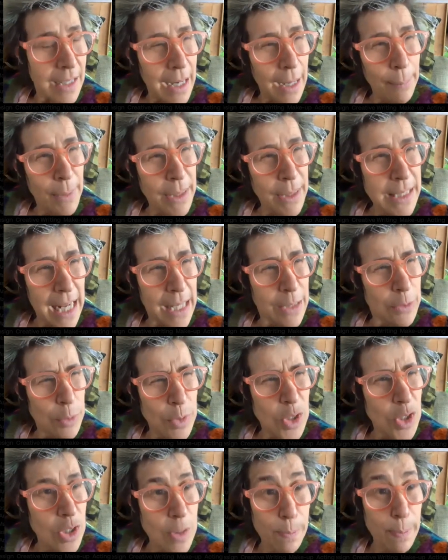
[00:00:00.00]
And my dad
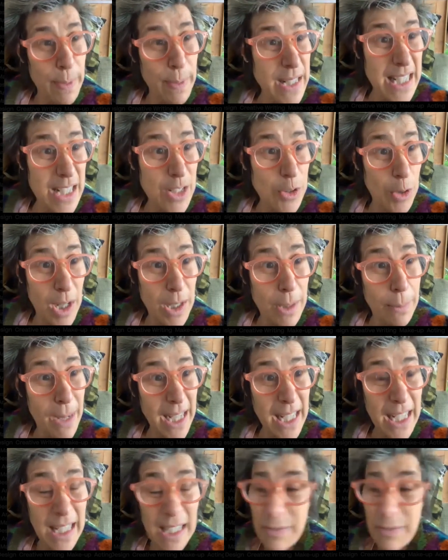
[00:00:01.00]
was just busy trying to
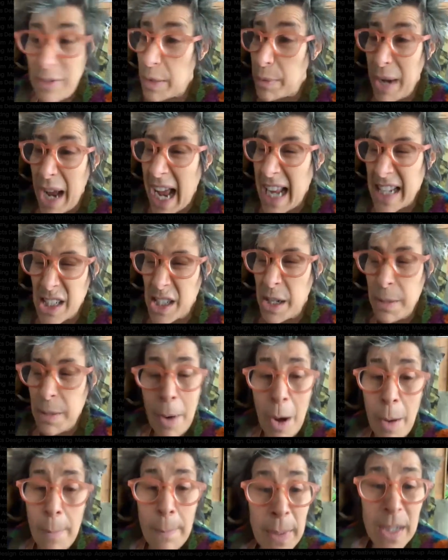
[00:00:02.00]
make a living. He went, ask your
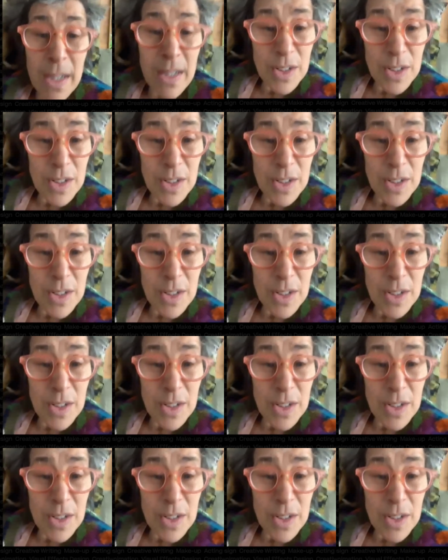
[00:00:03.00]
mum.